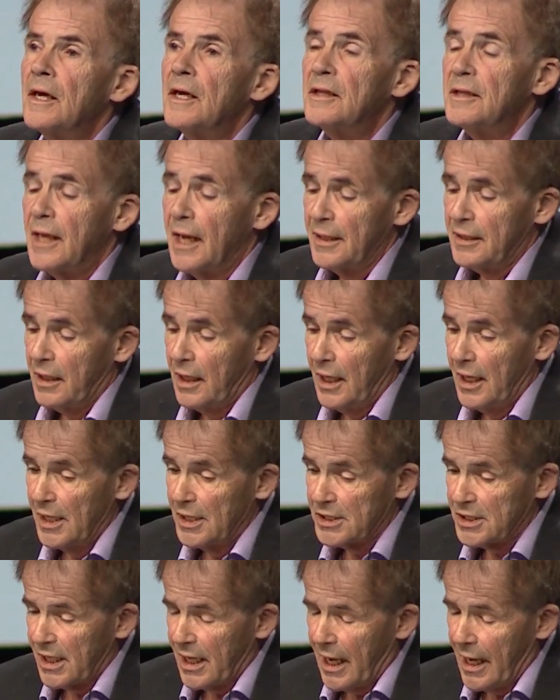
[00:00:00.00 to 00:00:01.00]
that
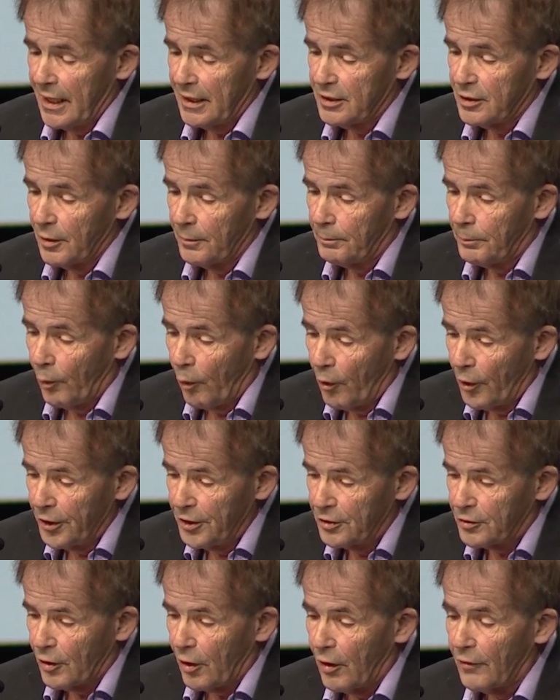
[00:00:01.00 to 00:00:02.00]
is at the
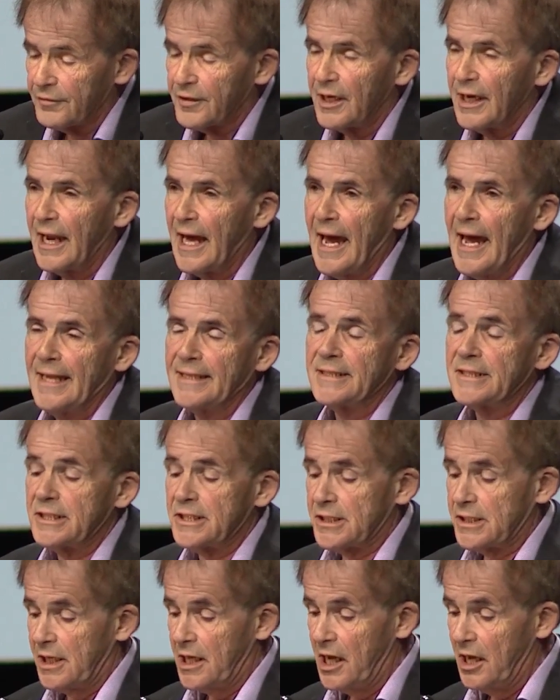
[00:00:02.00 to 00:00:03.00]
point of the
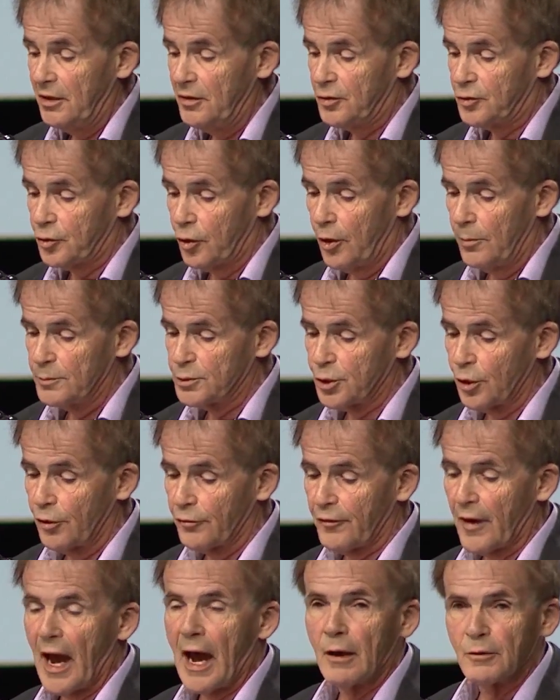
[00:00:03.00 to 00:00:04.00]
lens in terms
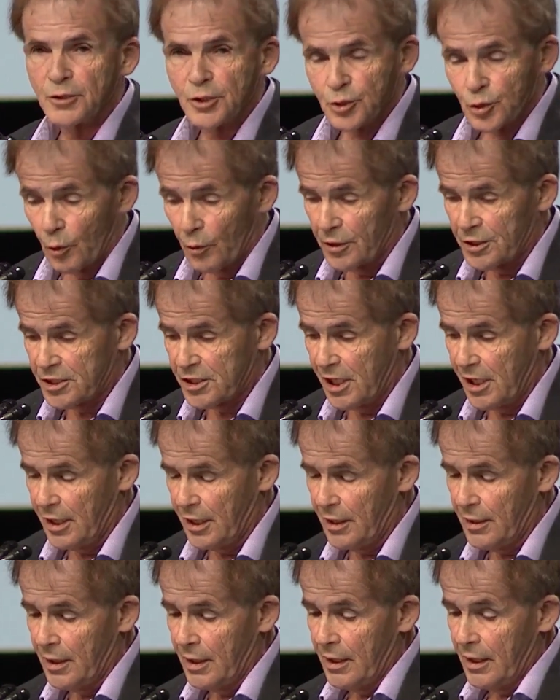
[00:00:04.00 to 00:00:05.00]
of
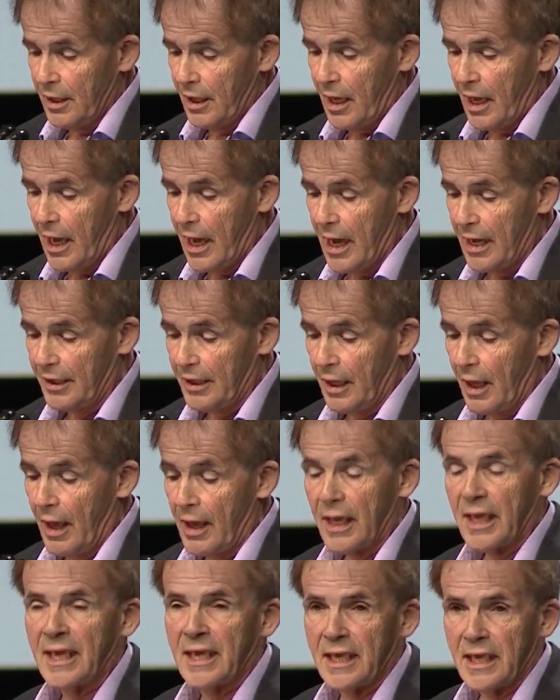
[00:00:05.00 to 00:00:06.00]
outsourcing and
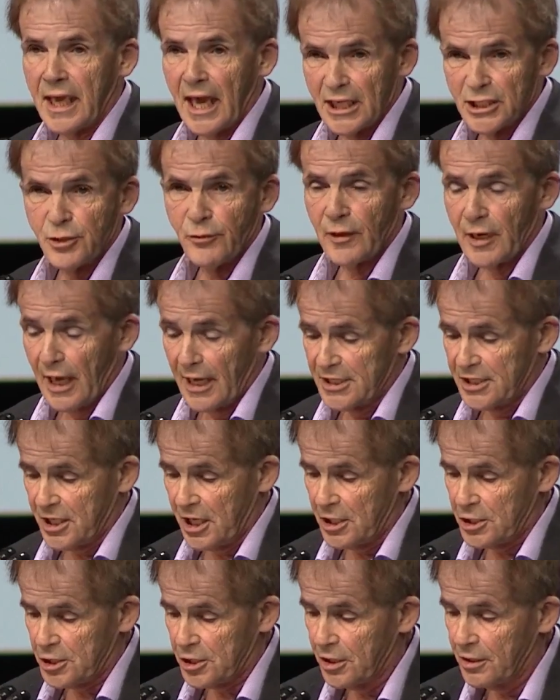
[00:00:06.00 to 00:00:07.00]

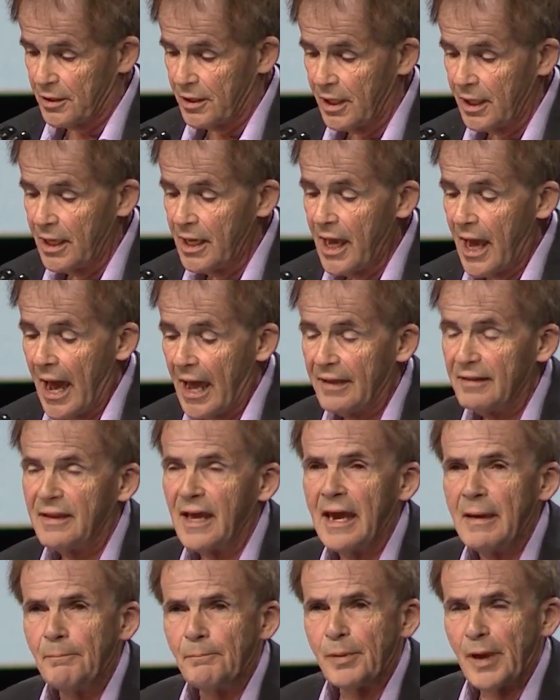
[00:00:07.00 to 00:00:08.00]
casualization, and
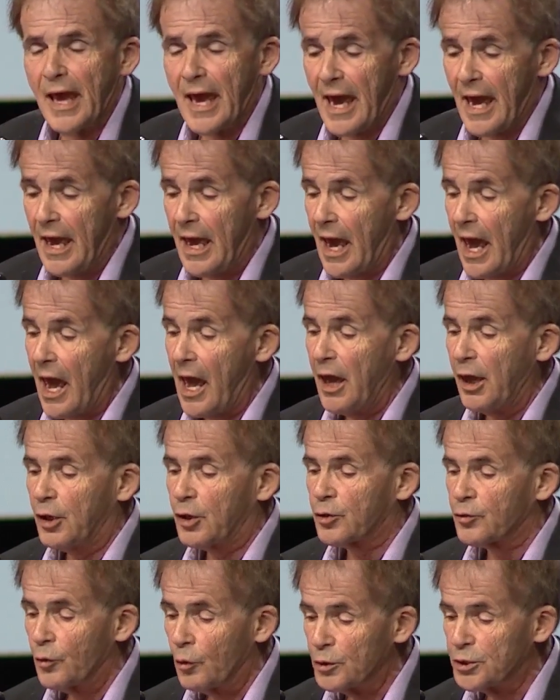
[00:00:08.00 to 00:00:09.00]
they play a
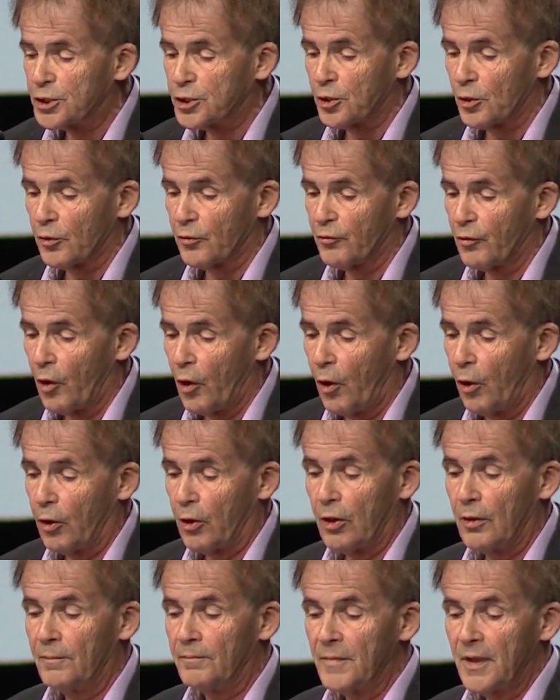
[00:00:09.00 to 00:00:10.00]
crucial
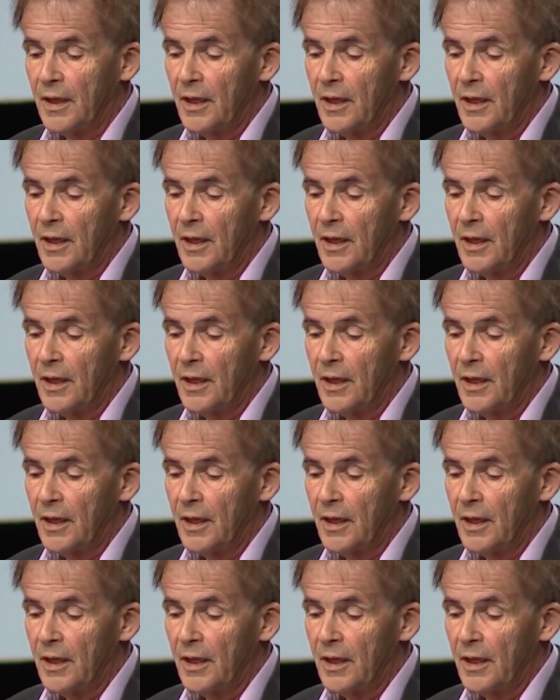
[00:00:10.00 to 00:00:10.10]
role